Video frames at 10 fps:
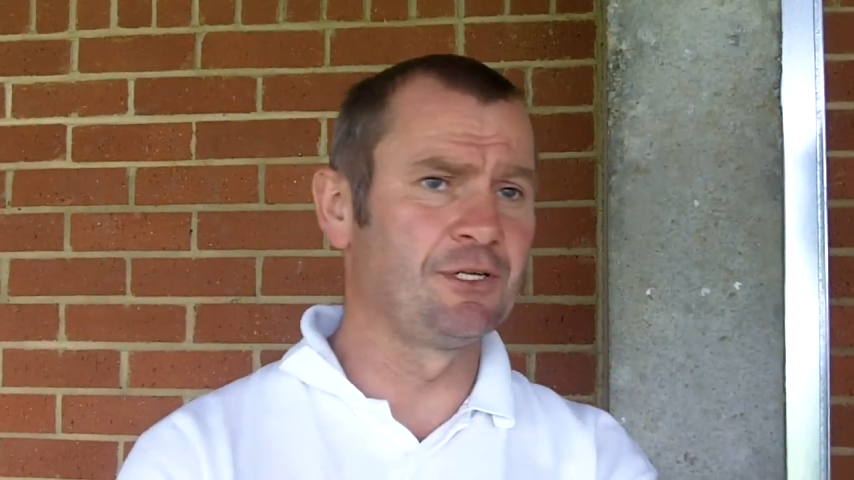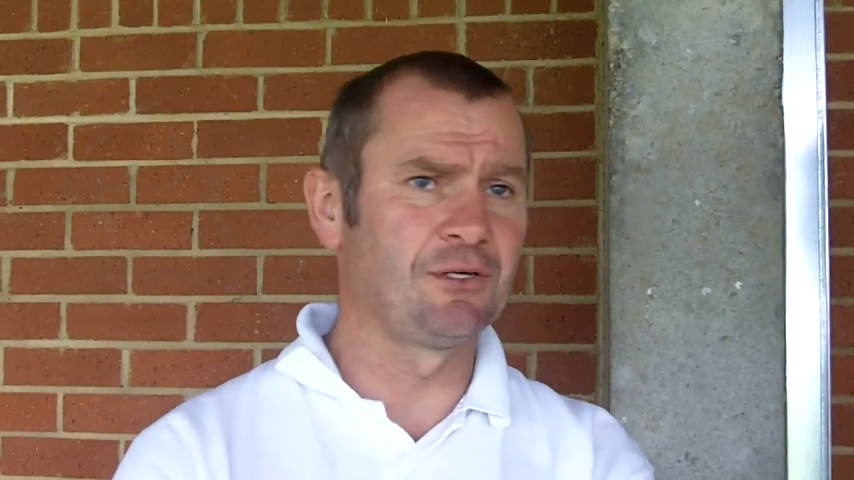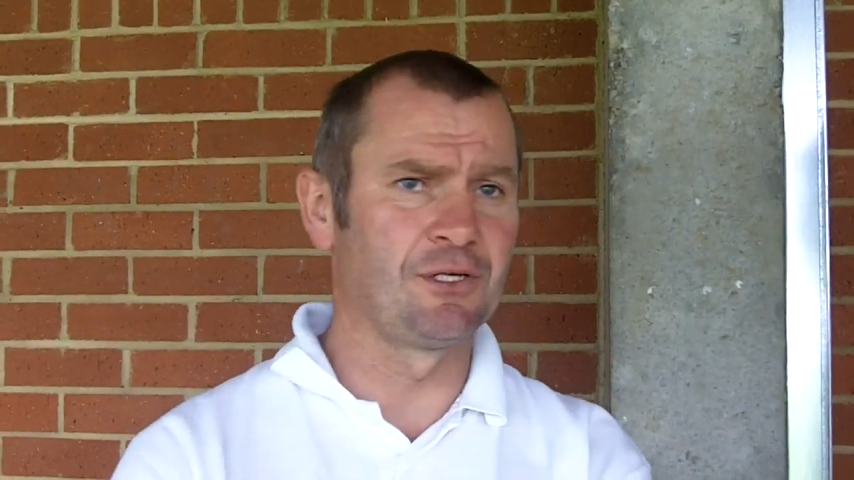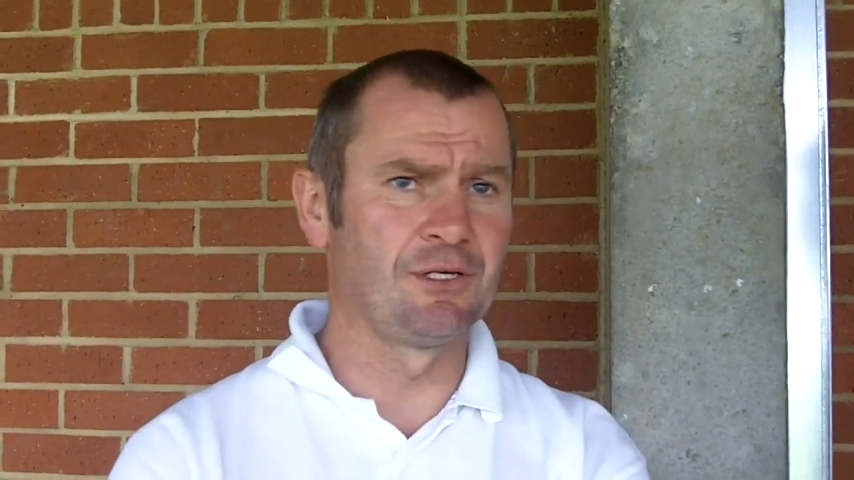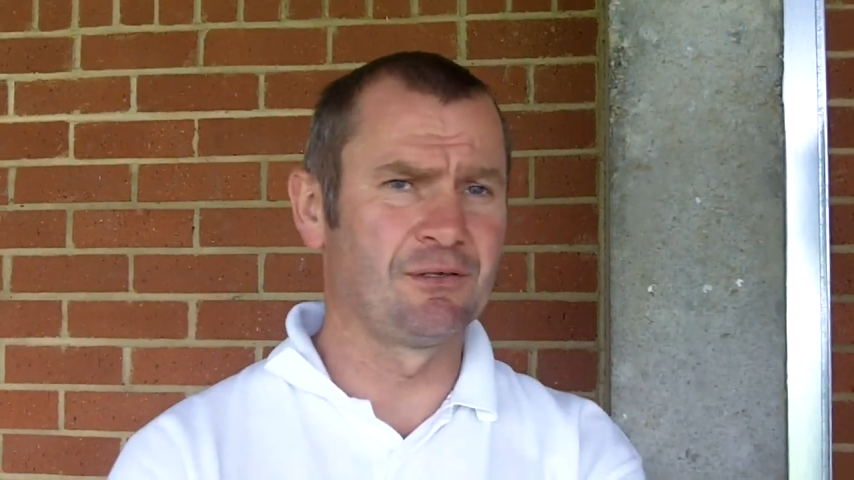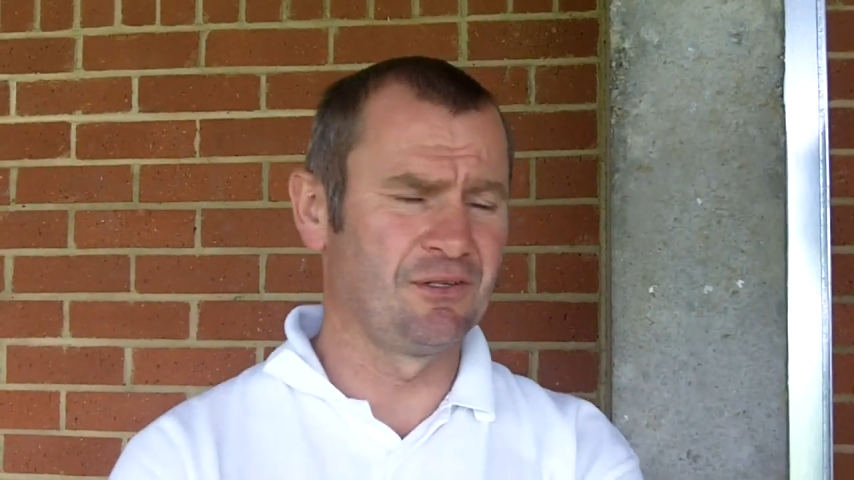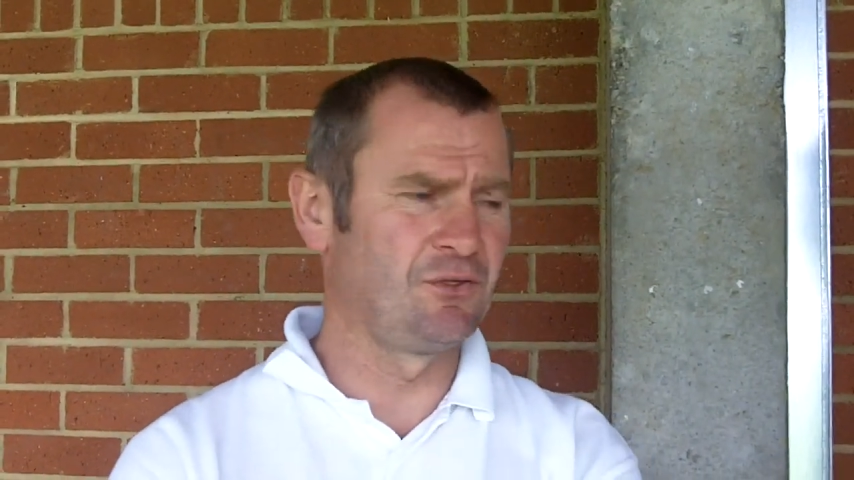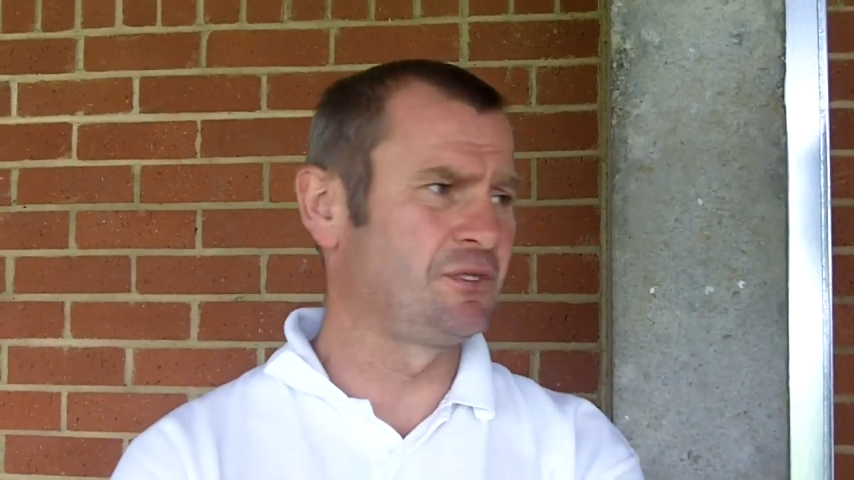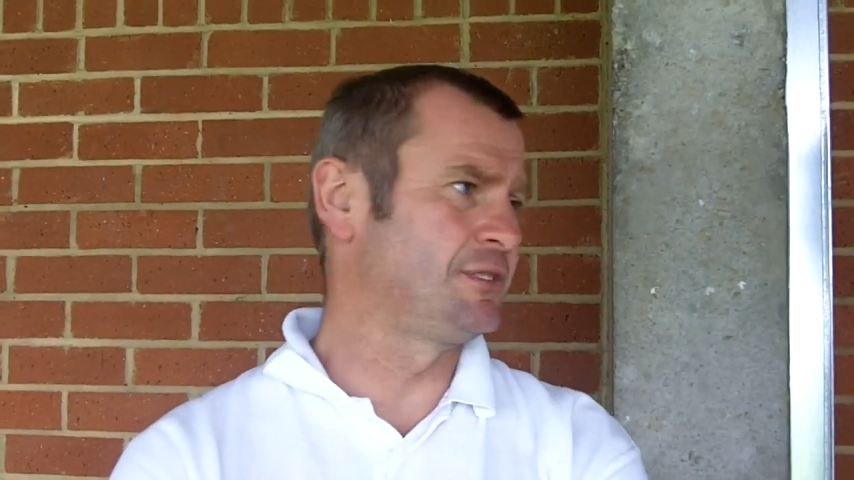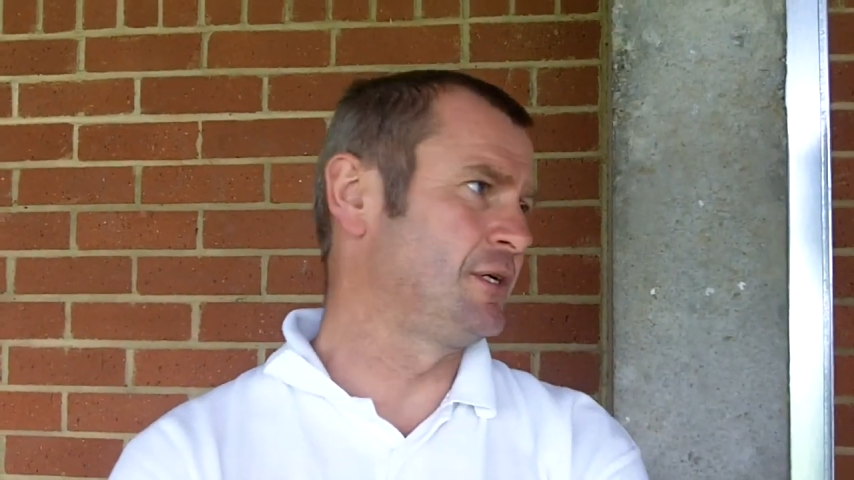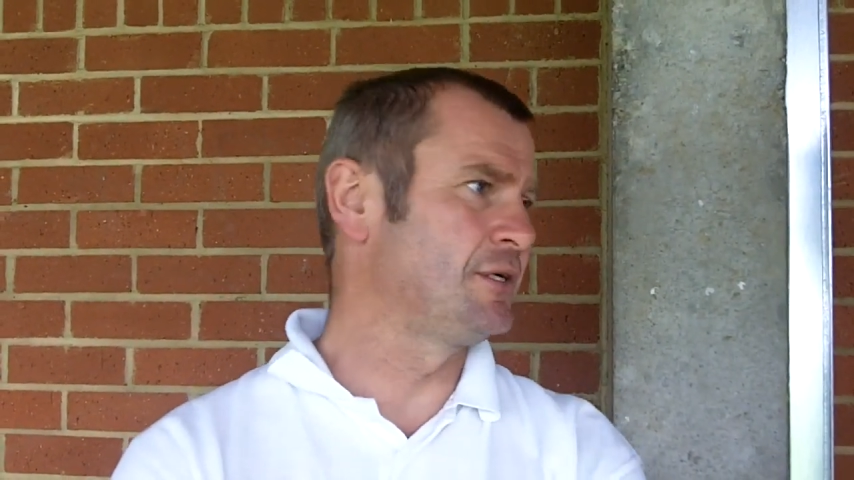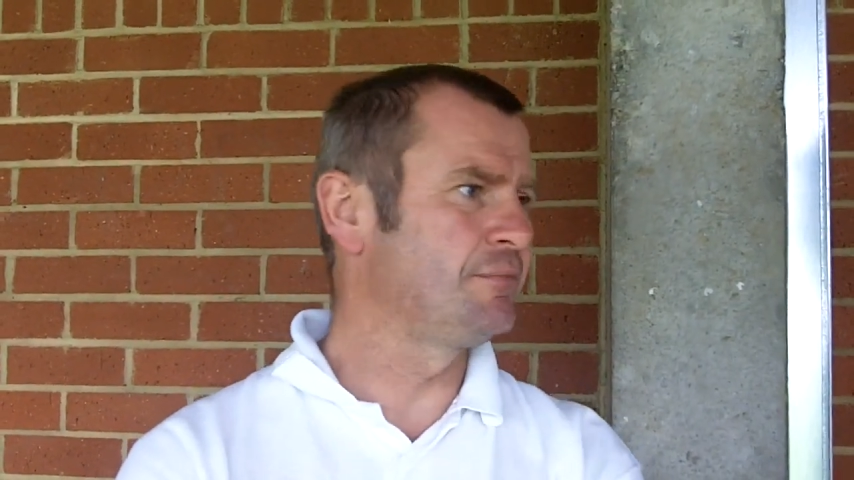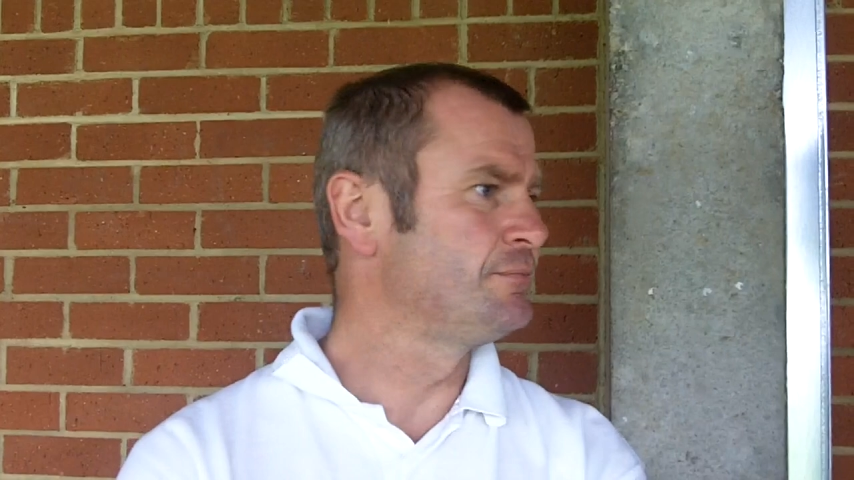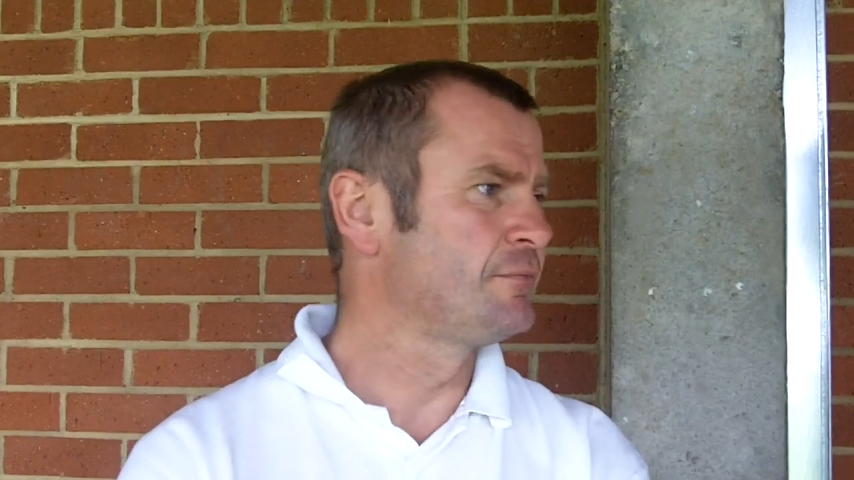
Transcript: I understand that.